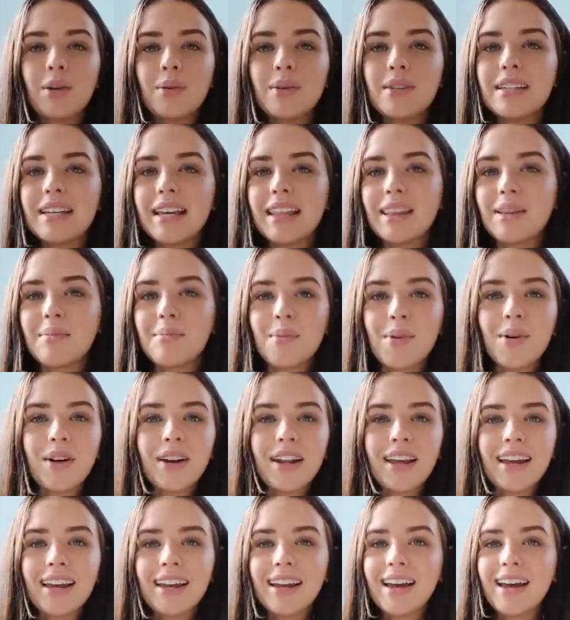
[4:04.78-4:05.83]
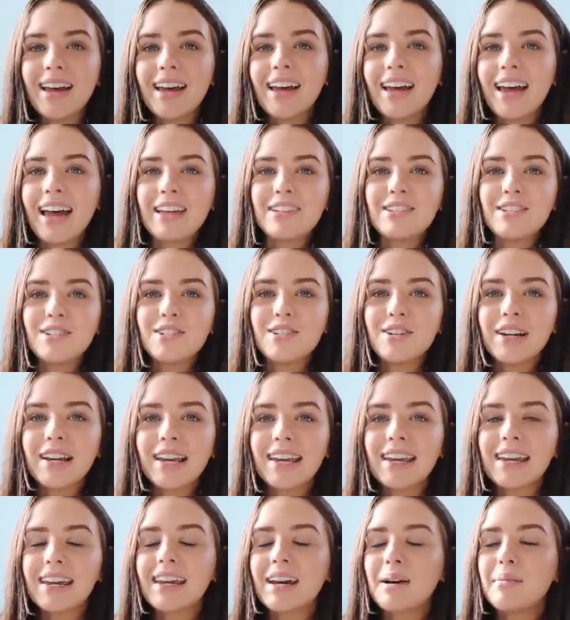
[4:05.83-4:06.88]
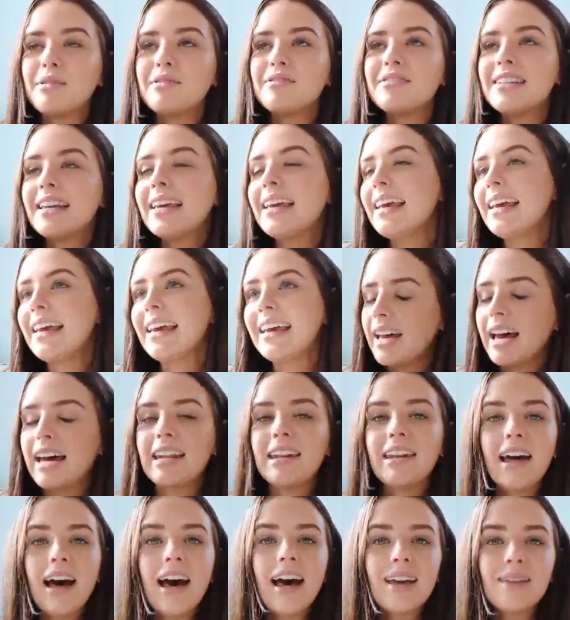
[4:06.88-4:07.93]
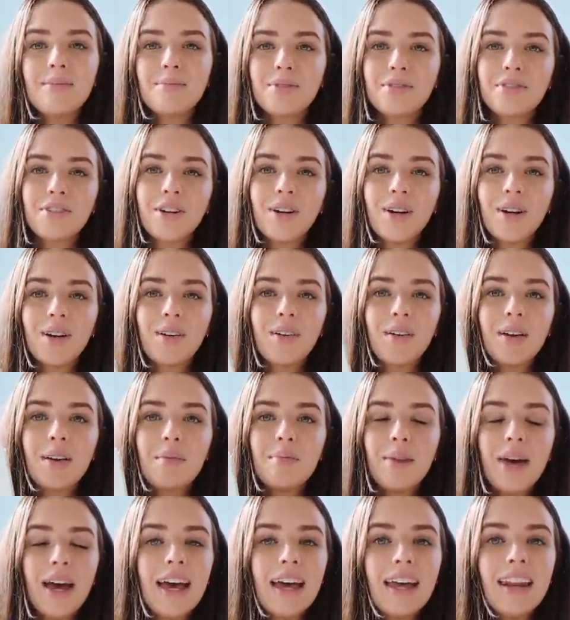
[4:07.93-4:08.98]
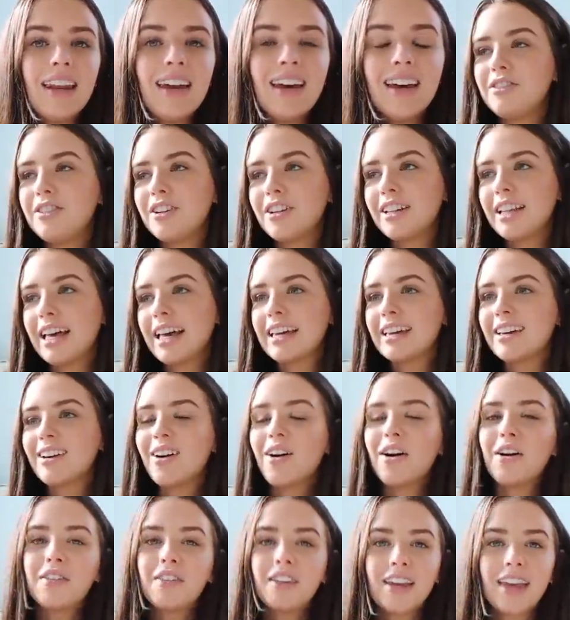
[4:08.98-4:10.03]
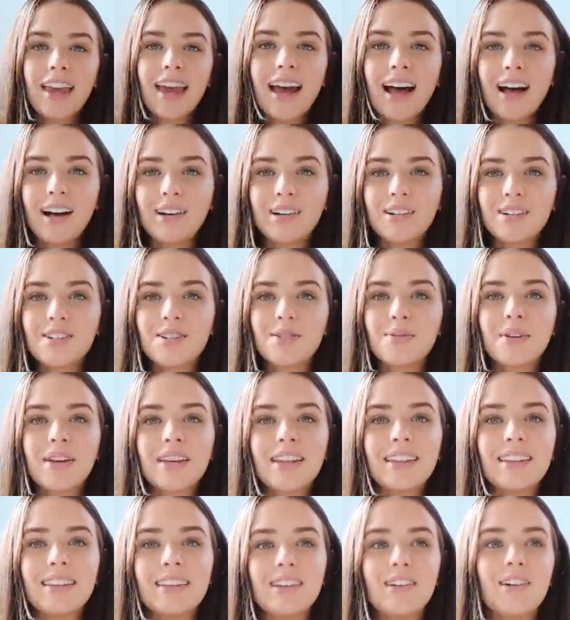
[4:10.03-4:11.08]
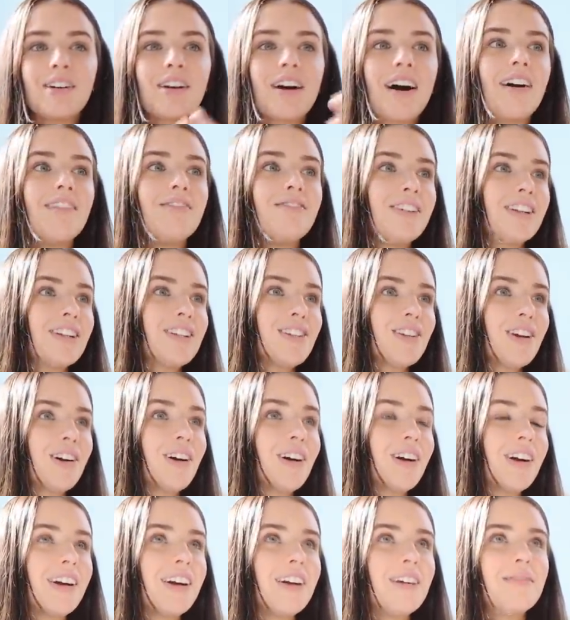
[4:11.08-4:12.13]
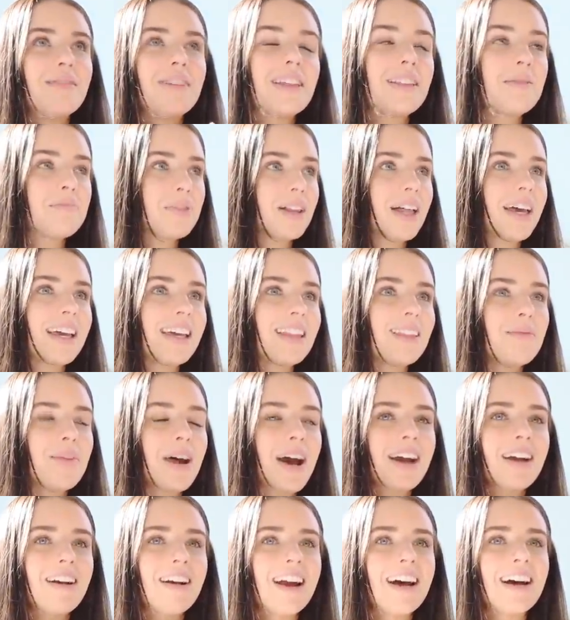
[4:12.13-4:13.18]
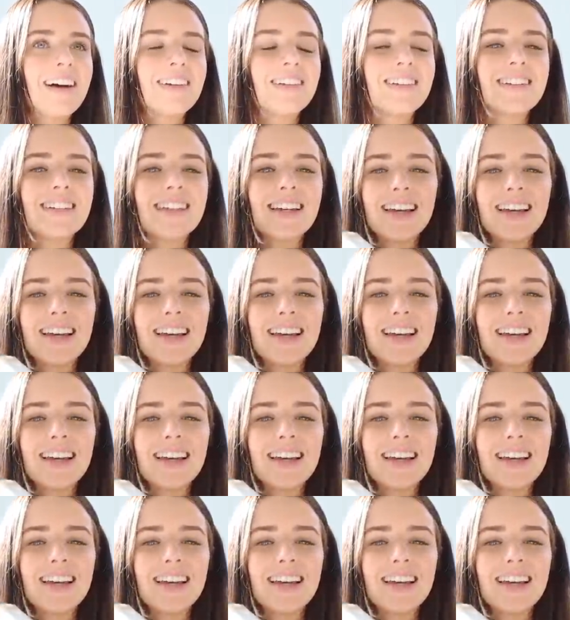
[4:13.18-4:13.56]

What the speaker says: it was in the morning as you're drinking a cup of tea, at night before you're going to bed, or if you're like on the couch with your comfort show and playing in the background.